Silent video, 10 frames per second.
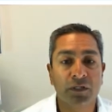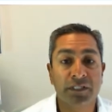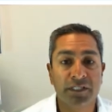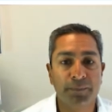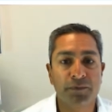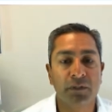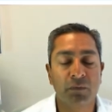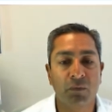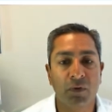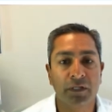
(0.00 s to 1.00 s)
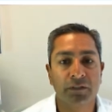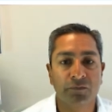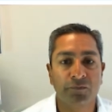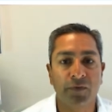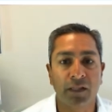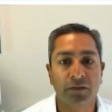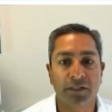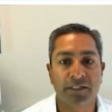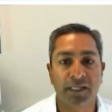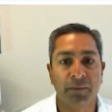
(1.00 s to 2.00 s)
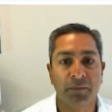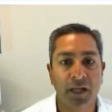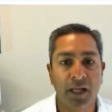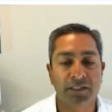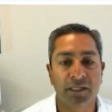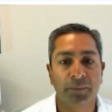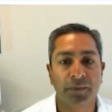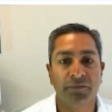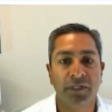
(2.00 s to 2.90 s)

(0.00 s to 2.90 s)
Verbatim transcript: conceptually, we wanted to follow the same concept of